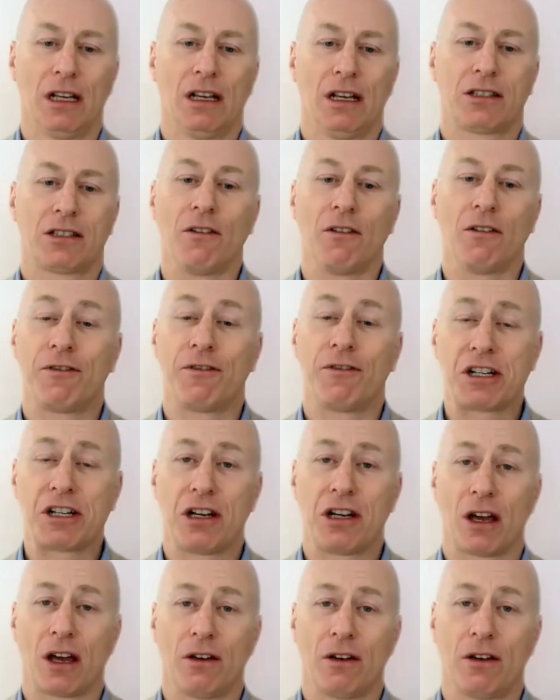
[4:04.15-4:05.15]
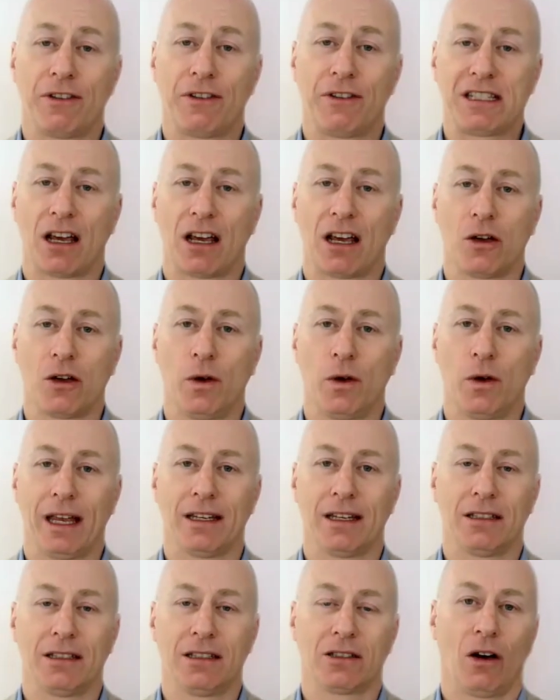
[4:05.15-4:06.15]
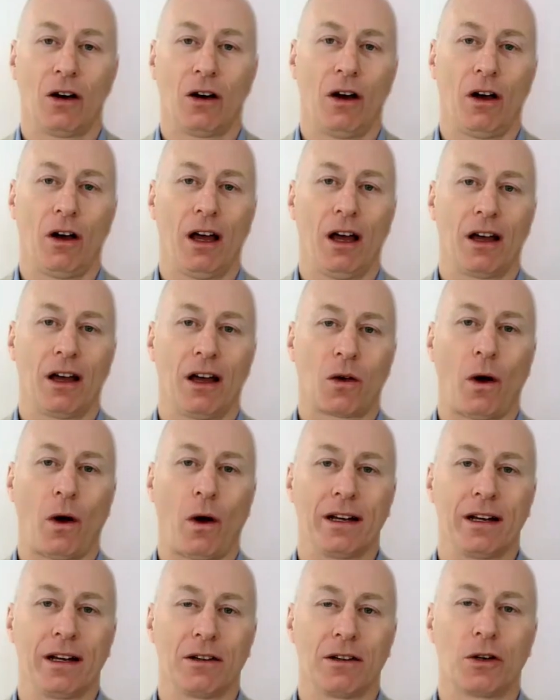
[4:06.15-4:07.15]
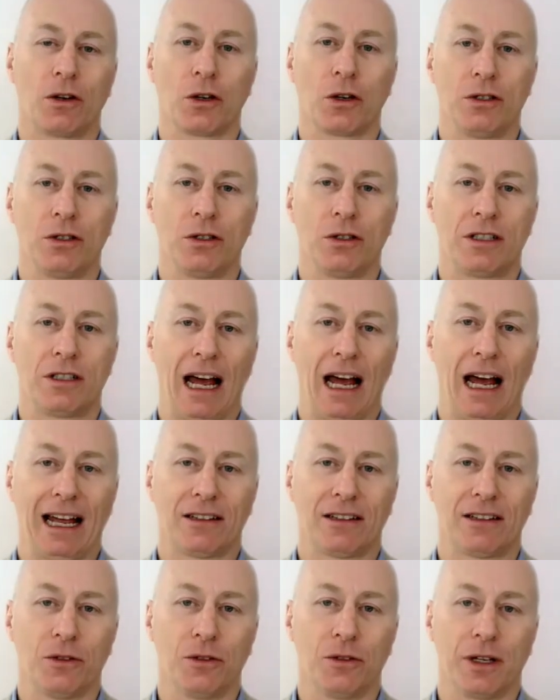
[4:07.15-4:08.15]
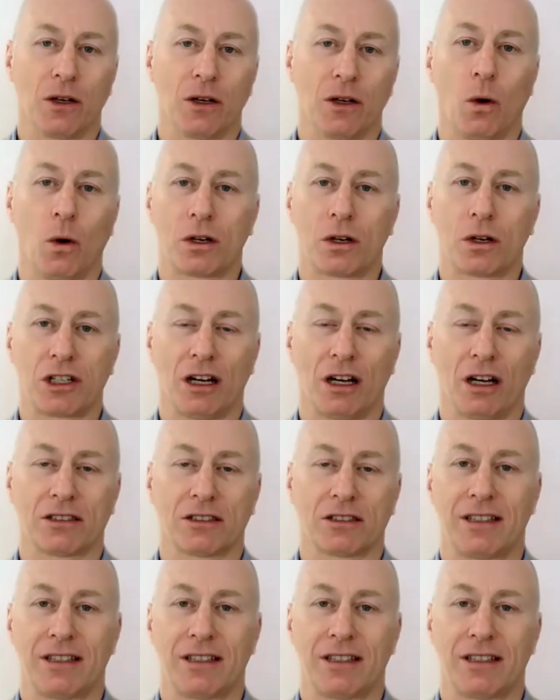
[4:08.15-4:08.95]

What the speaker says: So Visio is quite good at doing org charts.